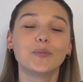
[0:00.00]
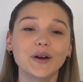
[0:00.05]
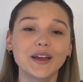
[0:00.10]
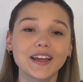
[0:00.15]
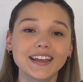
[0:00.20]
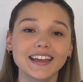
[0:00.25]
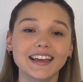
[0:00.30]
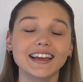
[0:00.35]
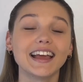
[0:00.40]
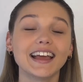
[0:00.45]

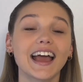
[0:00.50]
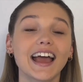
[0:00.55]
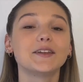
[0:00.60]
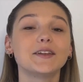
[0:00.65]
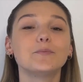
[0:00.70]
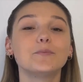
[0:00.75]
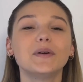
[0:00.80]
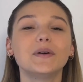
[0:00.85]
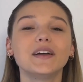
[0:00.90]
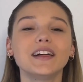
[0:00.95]
Bringing
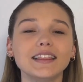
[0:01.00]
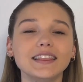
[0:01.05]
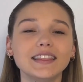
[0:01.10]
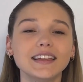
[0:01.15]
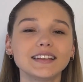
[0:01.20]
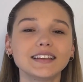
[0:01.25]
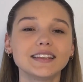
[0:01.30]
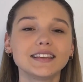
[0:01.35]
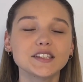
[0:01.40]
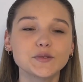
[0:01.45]
and
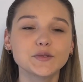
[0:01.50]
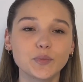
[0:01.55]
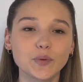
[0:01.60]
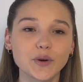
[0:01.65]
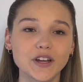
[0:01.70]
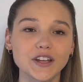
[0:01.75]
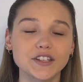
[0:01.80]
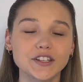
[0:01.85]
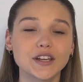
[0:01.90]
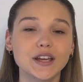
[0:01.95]
building this
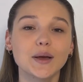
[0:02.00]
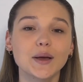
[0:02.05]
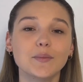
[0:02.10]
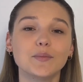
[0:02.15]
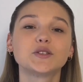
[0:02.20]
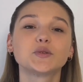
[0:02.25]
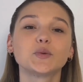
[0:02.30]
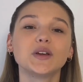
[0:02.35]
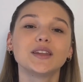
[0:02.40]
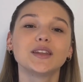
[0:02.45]
bridge
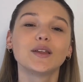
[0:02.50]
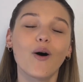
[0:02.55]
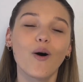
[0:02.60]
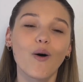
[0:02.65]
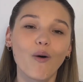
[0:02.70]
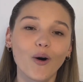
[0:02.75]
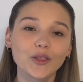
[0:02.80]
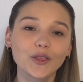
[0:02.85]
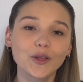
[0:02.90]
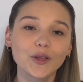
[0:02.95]
between
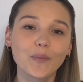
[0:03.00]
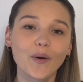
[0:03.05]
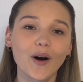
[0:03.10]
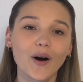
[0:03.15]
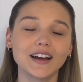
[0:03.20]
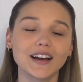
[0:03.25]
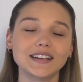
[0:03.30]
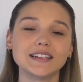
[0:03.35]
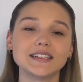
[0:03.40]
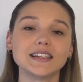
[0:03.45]
all the
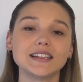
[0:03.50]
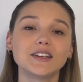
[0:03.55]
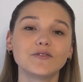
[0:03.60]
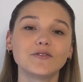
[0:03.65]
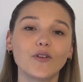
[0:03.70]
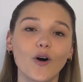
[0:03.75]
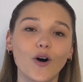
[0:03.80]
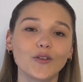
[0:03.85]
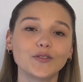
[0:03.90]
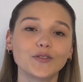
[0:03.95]
parties
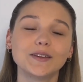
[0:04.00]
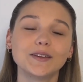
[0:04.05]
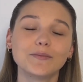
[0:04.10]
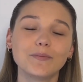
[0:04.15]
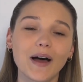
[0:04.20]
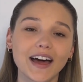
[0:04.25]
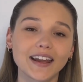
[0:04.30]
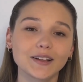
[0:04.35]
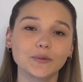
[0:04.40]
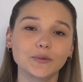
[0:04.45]
involved in
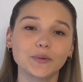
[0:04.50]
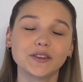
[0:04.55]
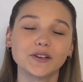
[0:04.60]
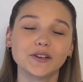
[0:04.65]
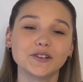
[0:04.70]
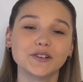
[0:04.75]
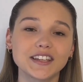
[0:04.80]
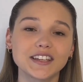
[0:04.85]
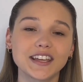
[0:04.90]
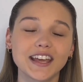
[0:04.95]
battle with
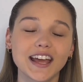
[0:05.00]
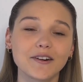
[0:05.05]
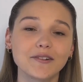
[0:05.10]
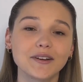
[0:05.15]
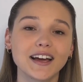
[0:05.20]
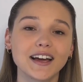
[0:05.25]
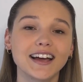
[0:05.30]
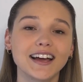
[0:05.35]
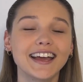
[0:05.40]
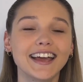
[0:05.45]

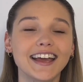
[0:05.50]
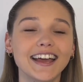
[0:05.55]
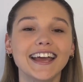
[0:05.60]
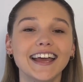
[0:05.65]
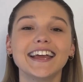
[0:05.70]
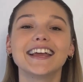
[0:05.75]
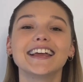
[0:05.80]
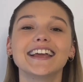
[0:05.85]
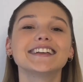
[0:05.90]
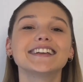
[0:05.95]
urticaria
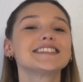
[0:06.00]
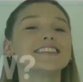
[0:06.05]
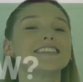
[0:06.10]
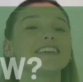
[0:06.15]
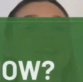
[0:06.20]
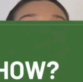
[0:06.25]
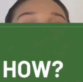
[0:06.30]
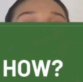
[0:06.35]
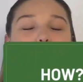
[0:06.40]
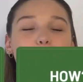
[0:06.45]

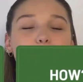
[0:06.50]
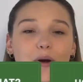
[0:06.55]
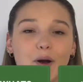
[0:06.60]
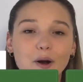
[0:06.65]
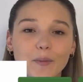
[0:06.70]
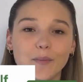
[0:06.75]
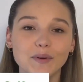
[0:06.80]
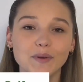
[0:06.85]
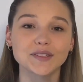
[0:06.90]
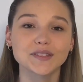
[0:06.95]
is the
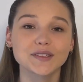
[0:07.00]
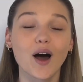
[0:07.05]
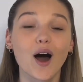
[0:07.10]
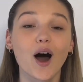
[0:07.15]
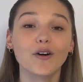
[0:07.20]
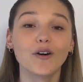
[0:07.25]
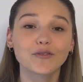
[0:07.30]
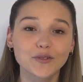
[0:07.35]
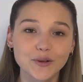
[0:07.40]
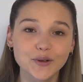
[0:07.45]
purpose
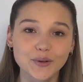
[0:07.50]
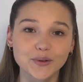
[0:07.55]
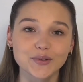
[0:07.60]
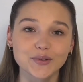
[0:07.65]
of